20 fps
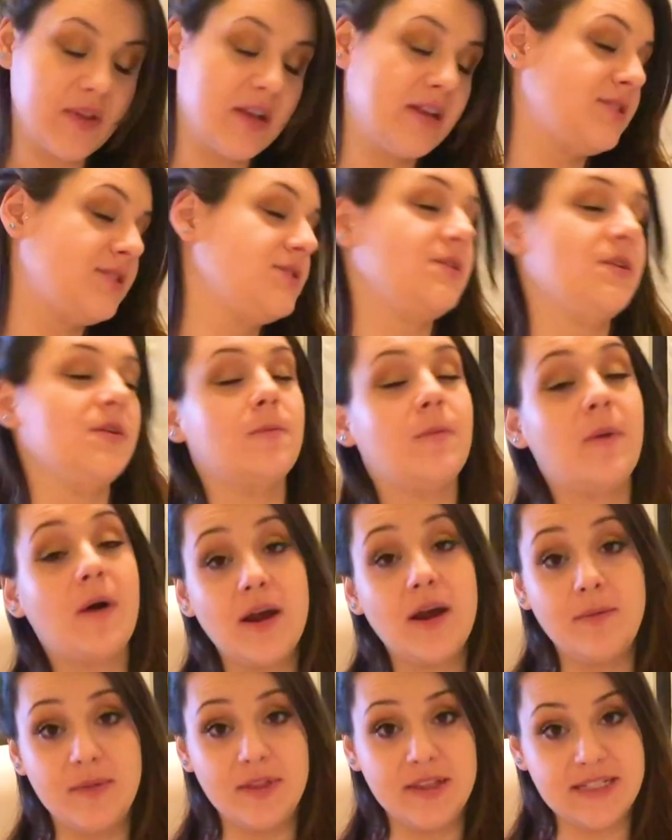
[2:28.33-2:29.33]
So the
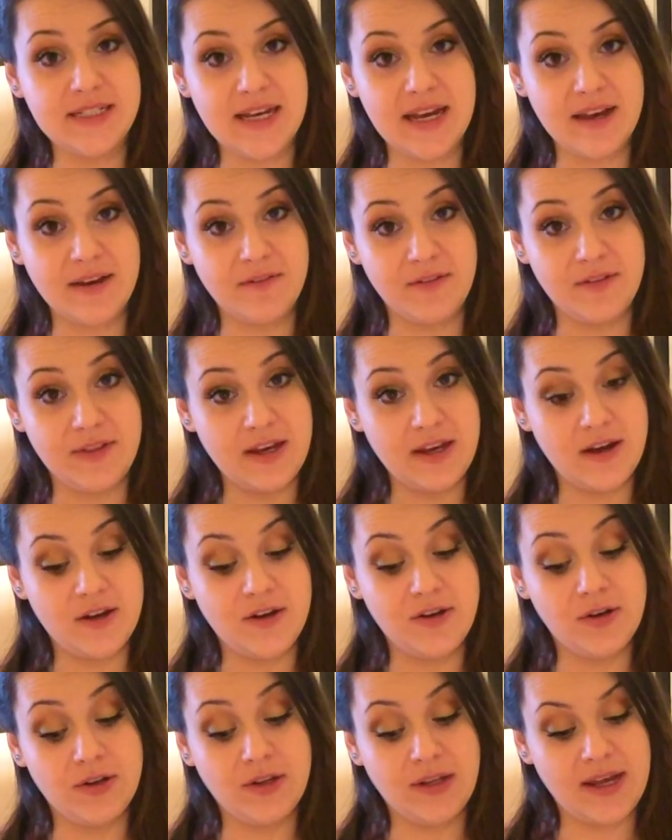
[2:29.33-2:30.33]
bottom of the deck for the
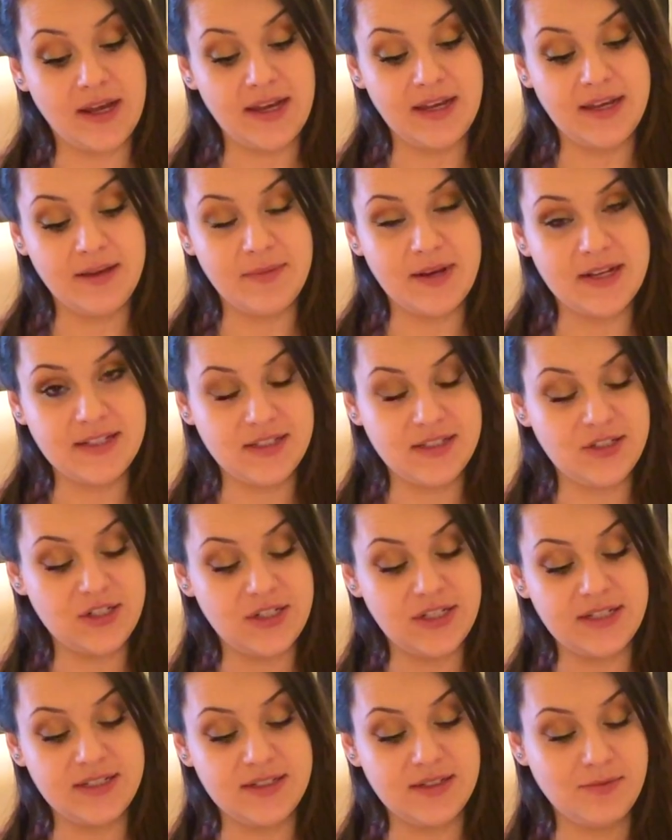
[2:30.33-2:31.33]
underlying
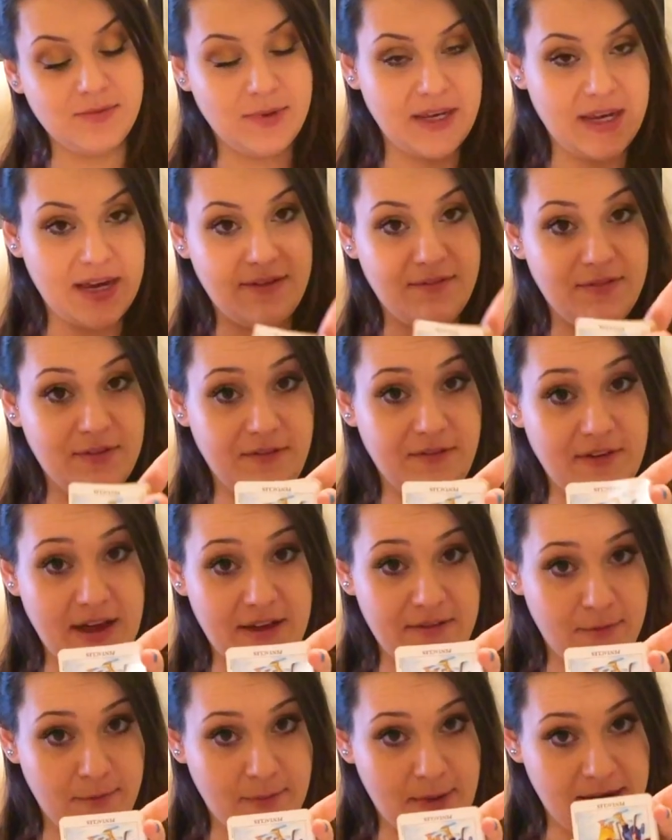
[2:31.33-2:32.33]
messages, we have the
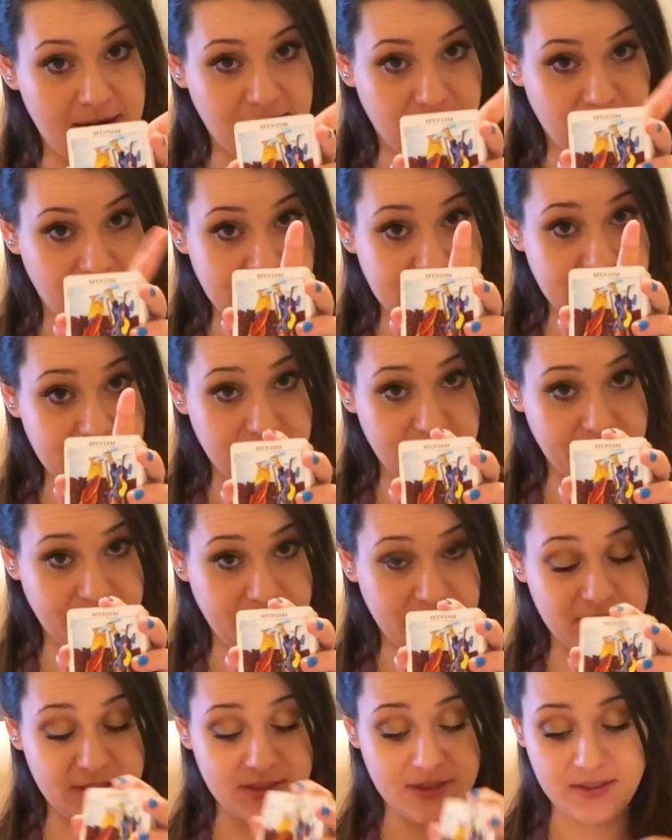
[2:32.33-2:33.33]
5 of Pentacles in
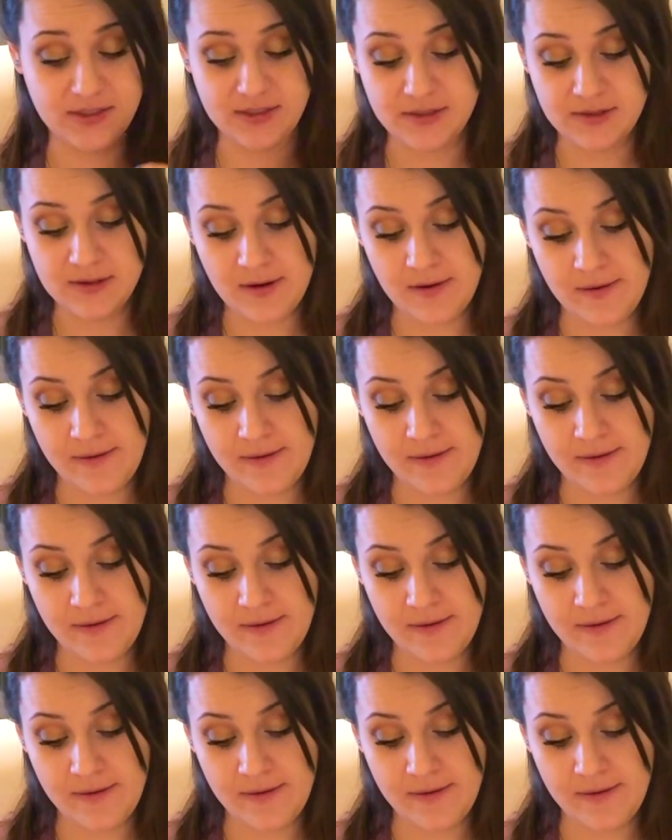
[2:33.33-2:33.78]
reverse.